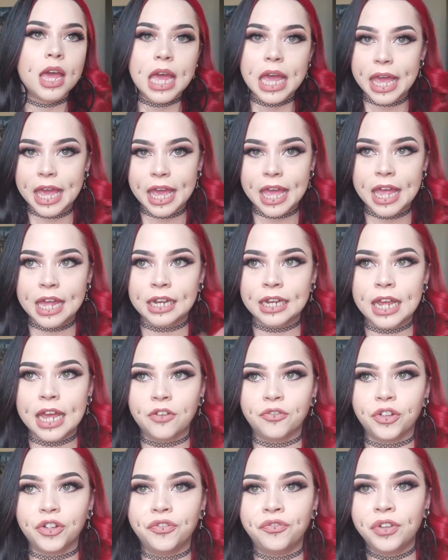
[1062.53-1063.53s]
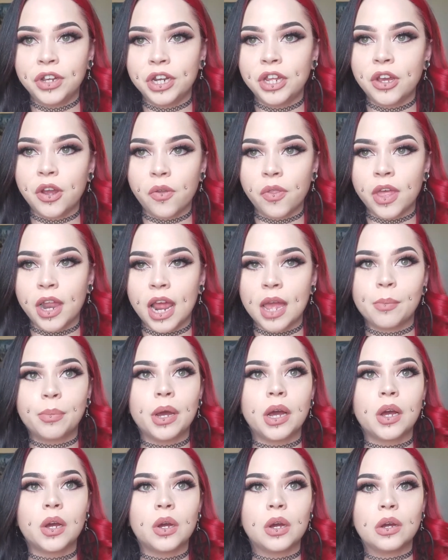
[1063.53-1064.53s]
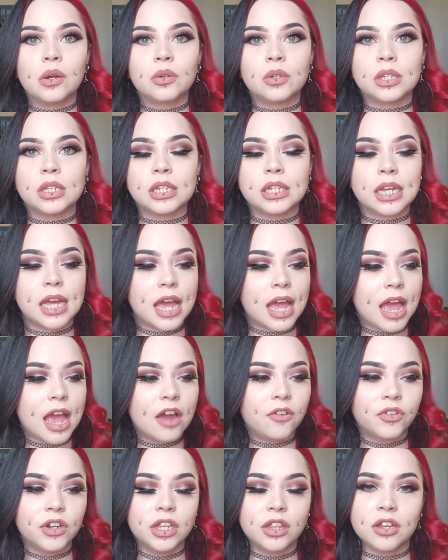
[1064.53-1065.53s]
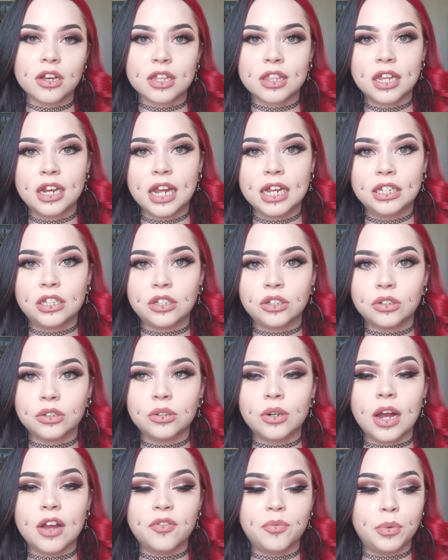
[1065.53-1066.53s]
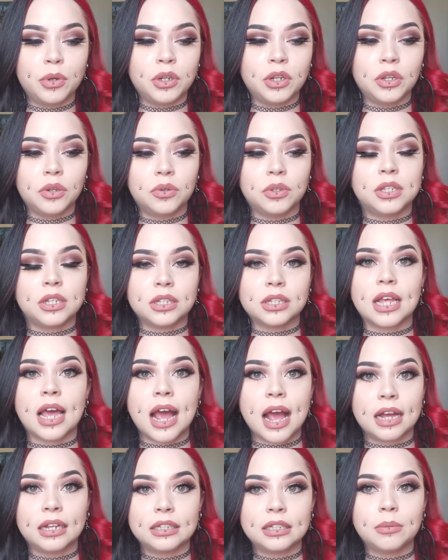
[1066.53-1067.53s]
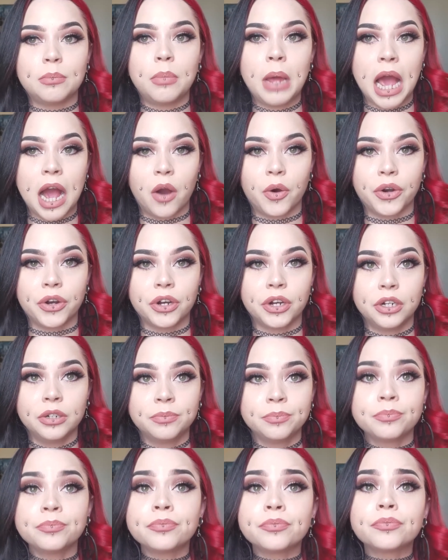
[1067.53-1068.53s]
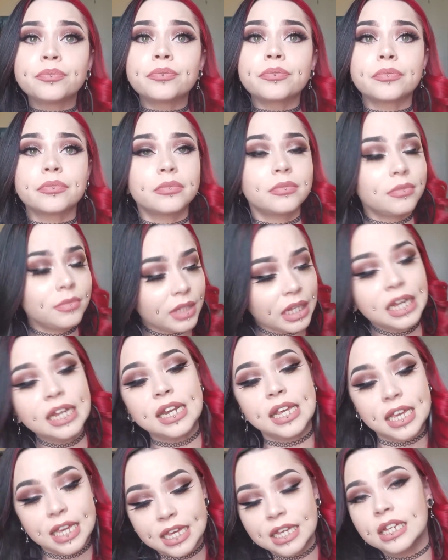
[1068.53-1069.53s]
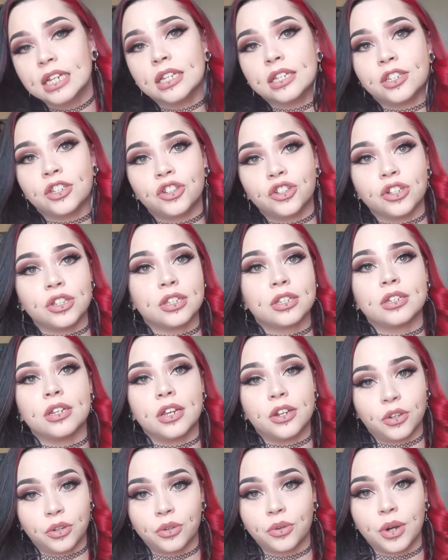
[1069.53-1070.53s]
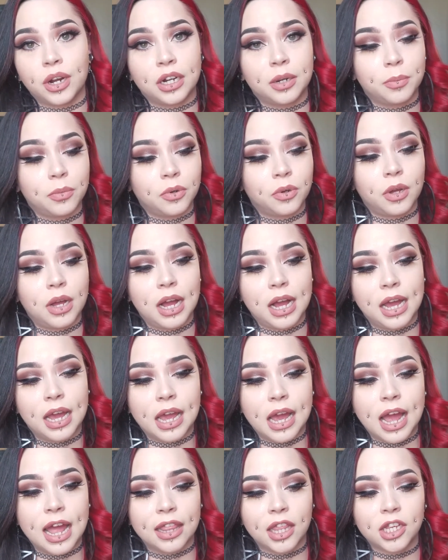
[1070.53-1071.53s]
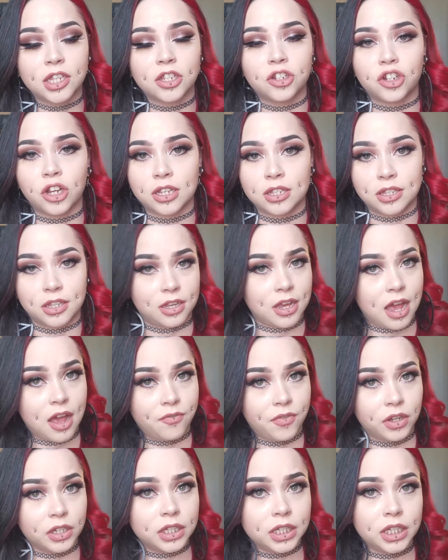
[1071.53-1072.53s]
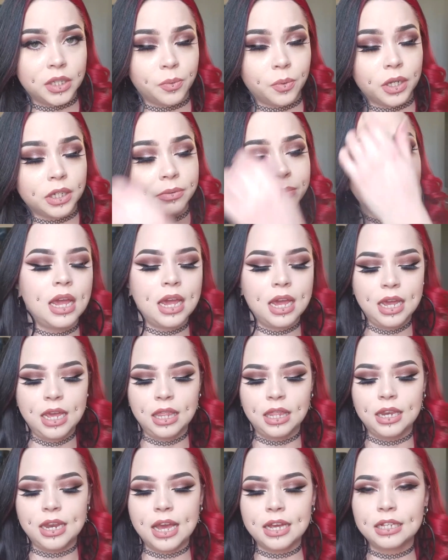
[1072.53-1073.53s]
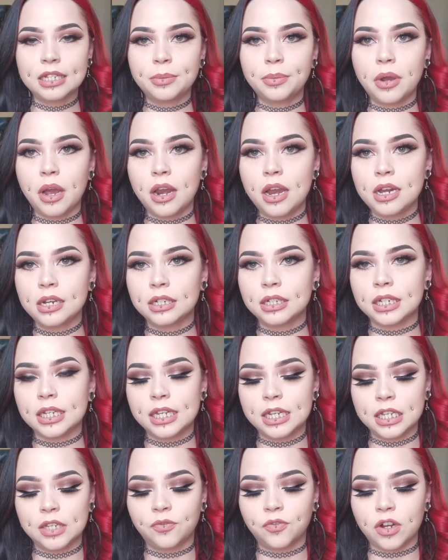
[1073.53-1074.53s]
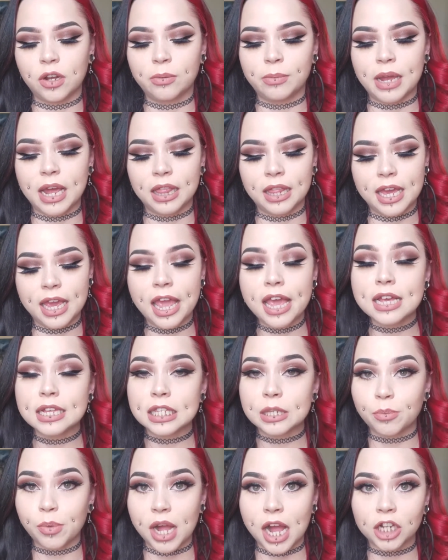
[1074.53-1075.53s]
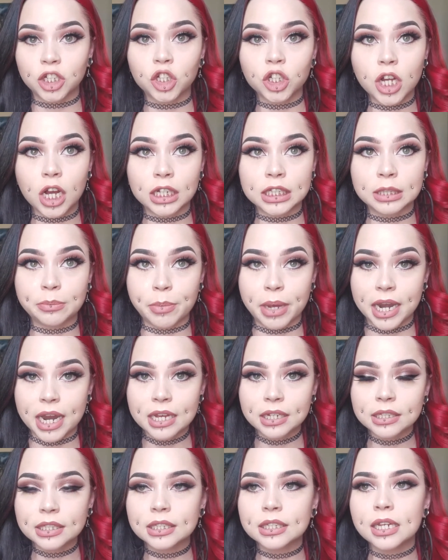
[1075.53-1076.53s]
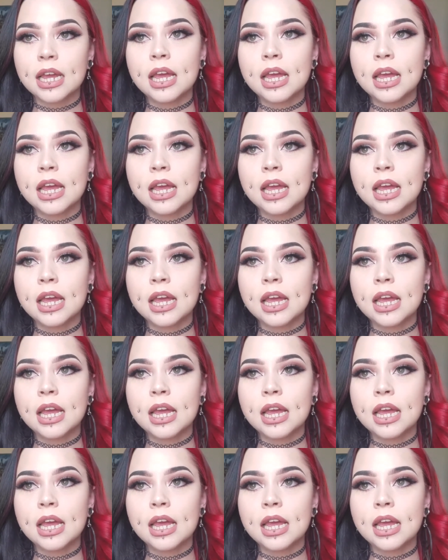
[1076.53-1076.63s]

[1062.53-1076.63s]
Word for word: in, every video that I post, every look that I do, I've been using that powder, and it is just incredible. I highly suggest the Kat Von D one. Next product is from LA Splash Cosmetics.